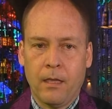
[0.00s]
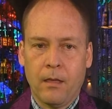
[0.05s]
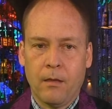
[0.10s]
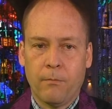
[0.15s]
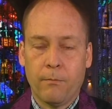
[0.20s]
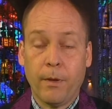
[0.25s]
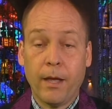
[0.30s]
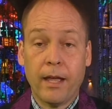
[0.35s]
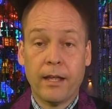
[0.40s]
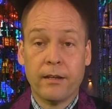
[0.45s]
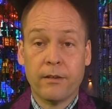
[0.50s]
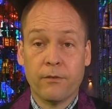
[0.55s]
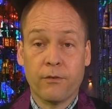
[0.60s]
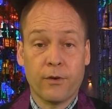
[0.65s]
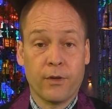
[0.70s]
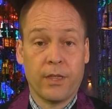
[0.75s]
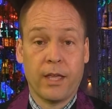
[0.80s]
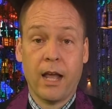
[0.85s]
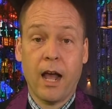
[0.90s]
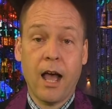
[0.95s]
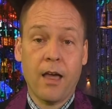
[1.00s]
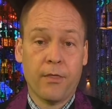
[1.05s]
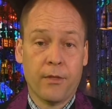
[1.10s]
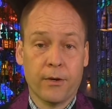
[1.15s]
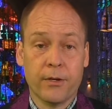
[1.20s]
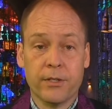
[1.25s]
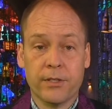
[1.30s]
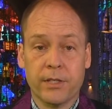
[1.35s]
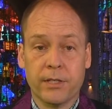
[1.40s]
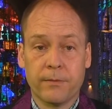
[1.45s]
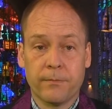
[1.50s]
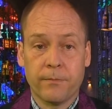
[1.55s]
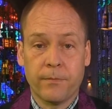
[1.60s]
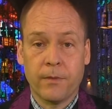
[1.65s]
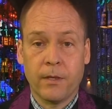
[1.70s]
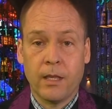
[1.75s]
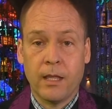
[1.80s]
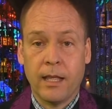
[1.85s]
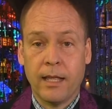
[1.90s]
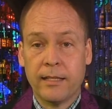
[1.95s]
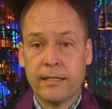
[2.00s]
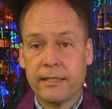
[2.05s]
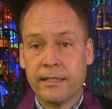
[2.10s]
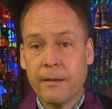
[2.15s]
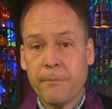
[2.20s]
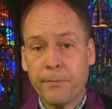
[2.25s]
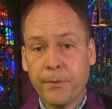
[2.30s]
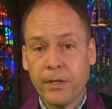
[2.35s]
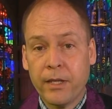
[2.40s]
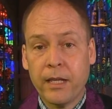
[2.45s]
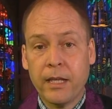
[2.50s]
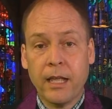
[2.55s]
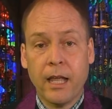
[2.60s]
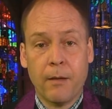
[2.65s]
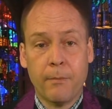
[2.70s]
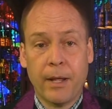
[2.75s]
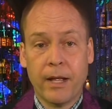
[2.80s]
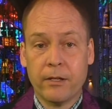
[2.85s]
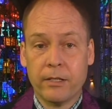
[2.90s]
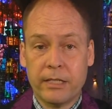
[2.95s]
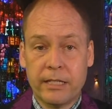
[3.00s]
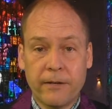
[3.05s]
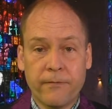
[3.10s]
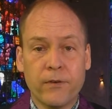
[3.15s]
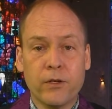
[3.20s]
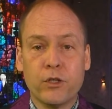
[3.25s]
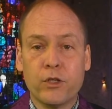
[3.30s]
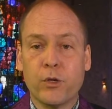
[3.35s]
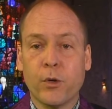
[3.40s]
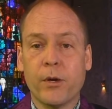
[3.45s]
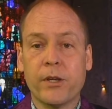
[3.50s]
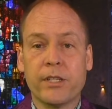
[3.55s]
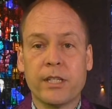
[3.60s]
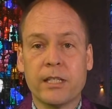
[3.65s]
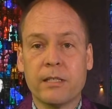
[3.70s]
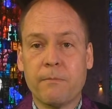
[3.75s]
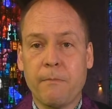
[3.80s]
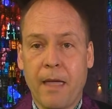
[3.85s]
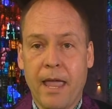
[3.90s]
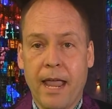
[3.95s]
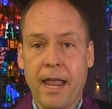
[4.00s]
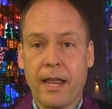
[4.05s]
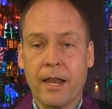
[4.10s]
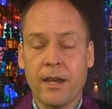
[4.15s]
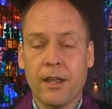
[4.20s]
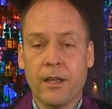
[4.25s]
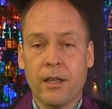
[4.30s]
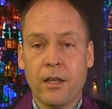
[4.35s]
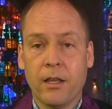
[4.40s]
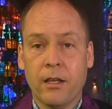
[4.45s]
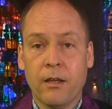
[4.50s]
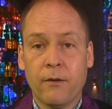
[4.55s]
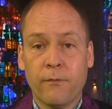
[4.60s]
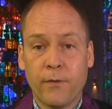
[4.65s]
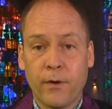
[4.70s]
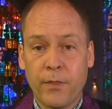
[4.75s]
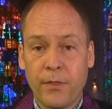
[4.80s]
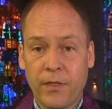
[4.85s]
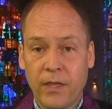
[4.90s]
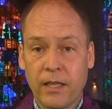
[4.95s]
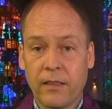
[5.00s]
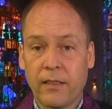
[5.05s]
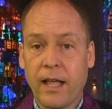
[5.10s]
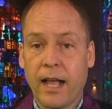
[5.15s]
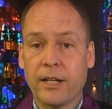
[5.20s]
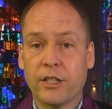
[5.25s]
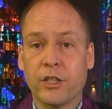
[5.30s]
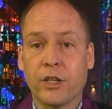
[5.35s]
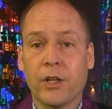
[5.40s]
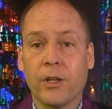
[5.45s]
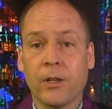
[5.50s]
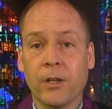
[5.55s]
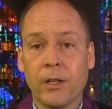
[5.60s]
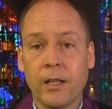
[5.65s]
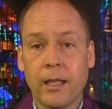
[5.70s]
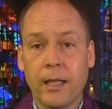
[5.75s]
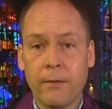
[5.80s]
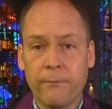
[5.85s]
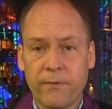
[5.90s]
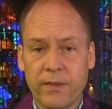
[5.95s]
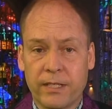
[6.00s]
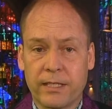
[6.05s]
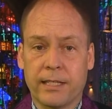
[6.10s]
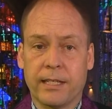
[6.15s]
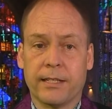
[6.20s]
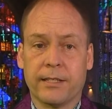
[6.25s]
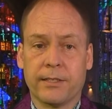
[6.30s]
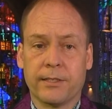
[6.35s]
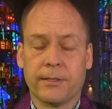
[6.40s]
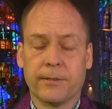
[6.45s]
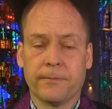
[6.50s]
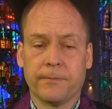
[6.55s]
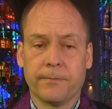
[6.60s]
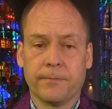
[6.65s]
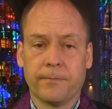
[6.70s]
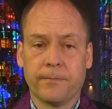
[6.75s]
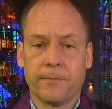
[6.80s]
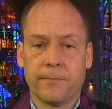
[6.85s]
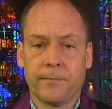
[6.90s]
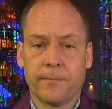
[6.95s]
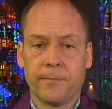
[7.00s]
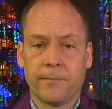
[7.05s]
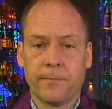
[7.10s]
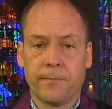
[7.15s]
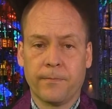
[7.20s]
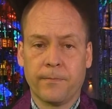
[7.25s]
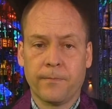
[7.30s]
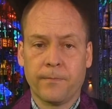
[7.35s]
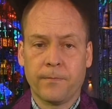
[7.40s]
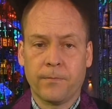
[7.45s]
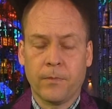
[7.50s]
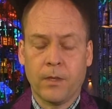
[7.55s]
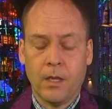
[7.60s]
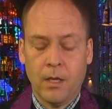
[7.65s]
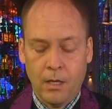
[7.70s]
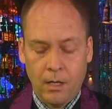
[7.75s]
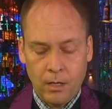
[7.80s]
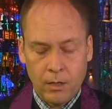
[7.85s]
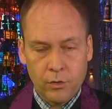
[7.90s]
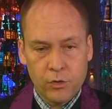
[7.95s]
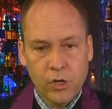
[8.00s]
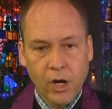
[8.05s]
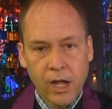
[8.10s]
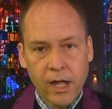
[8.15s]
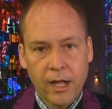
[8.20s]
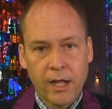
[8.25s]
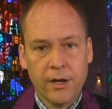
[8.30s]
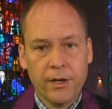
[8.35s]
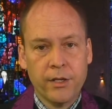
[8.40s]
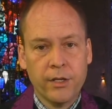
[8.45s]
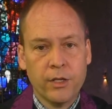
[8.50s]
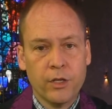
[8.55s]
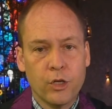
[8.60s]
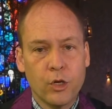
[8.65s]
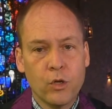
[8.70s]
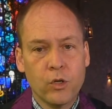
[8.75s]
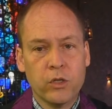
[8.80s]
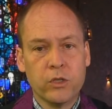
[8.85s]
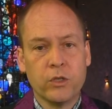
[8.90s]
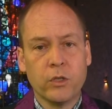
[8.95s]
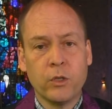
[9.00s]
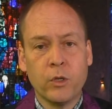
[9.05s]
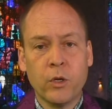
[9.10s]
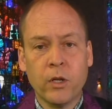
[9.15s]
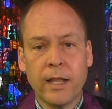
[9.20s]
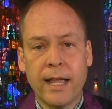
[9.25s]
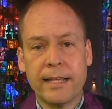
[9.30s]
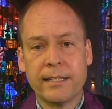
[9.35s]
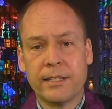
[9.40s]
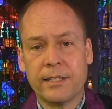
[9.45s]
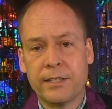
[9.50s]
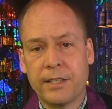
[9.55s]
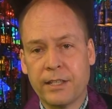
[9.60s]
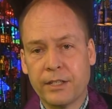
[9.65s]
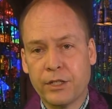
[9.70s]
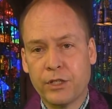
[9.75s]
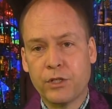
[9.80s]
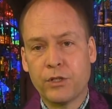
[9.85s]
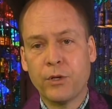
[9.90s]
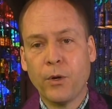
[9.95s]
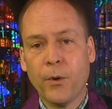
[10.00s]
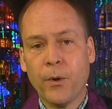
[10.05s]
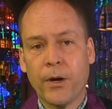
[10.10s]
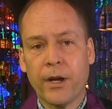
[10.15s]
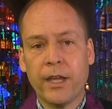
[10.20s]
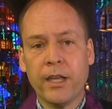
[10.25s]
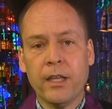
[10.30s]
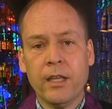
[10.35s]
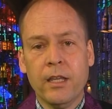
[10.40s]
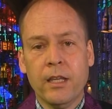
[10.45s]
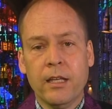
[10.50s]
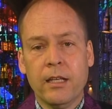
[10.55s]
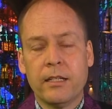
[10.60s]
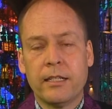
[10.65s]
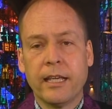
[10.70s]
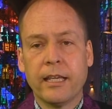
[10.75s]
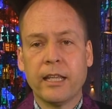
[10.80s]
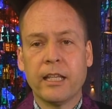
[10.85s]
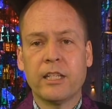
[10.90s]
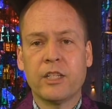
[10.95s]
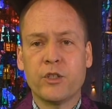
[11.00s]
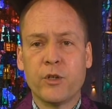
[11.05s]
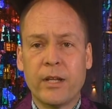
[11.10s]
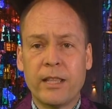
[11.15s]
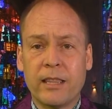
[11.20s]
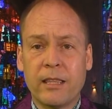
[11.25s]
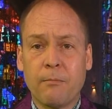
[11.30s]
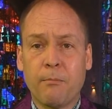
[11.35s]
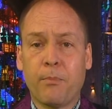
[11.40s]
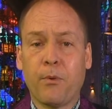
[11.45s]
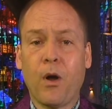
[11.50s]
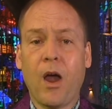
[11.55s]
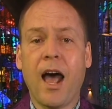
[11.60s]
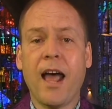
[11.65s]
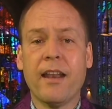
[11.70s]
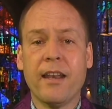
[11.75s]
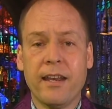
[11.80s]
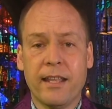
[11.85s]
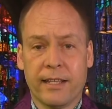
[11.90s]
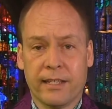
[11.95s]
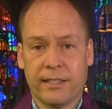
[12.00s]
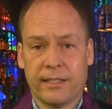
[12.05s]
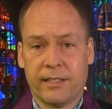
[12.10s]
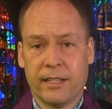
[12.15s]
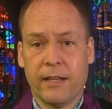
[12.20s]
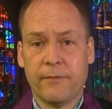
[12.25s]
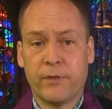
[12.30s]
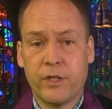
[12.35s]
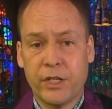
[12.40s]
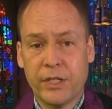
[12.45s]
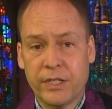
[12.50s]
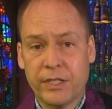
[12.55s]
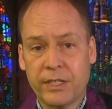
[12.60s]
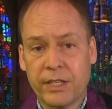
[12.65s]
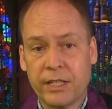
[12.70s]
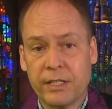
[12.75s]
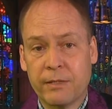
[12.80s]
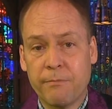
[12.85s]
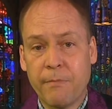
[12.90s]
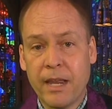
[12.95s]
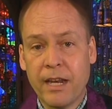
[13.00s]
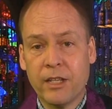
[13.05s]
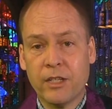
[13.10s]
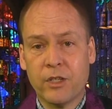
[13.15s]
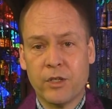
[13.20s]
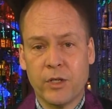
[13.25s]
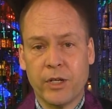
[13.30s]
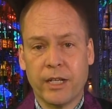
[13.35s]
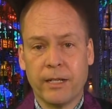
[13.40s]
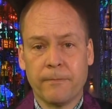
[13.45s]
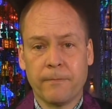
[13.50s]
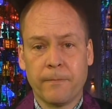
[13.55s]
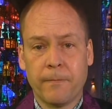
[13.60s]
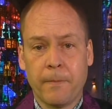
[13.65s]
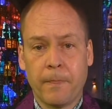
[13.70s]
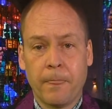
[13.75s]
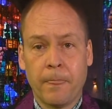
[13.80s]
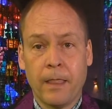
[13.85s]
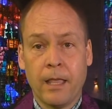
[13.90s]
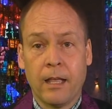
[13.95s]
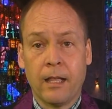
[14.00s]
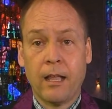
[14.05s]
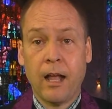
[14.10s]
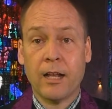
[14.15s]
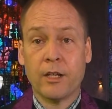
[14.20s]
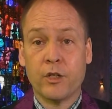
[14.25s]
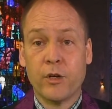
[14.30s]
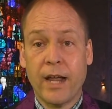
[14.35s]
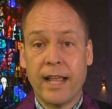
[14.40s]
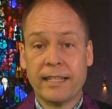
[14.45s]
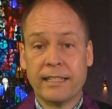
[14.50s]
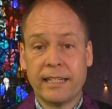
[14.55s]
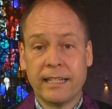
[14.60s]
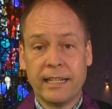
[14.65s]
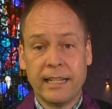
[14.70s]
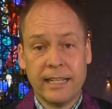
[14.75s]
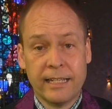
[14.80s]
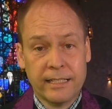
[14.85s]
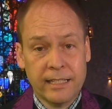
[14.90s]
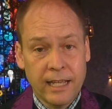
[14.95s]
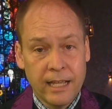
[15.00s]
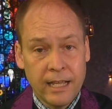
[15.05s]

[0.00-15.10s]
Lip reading: But for the authors, it's simply about different choices made for theological emphasis. John utilizes this story to illustrate the broadness of Jesus' ministry, contrasting his